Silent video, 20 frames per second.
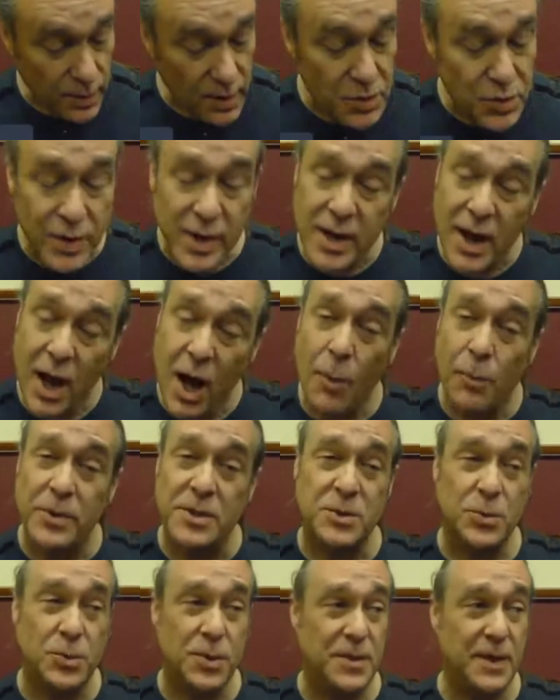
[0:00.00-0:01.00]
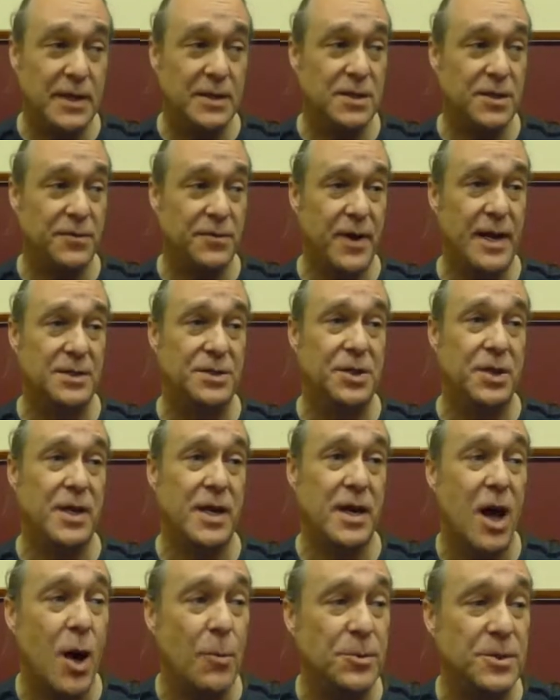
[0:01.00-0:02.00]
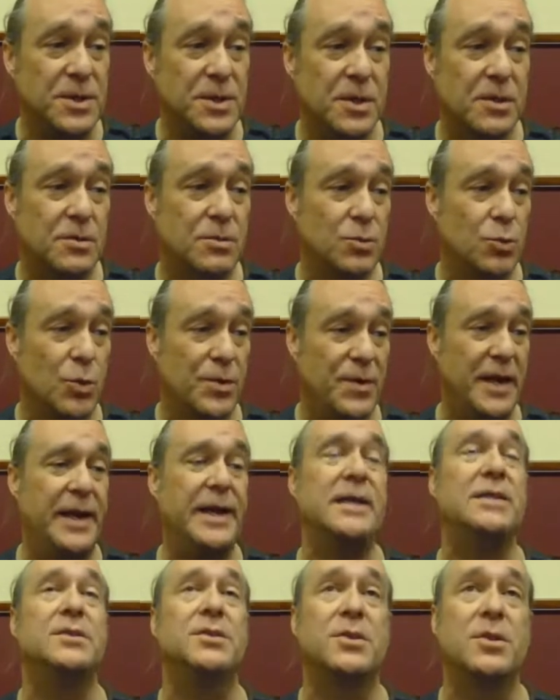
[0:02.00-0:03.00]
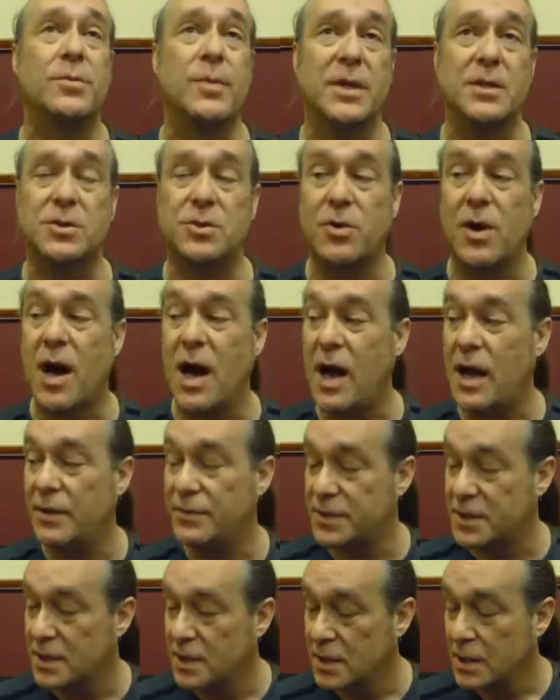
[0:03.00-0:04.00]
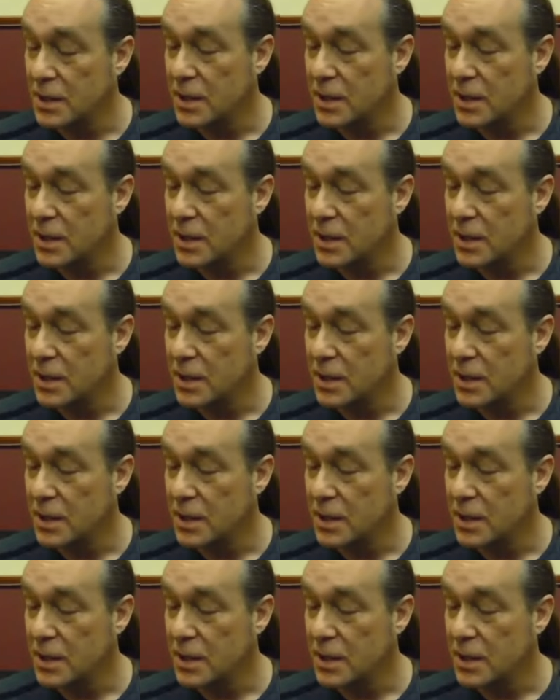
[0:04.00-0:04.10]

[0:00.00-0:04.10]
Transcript: You can help us with these events. You can help us with instrument drives.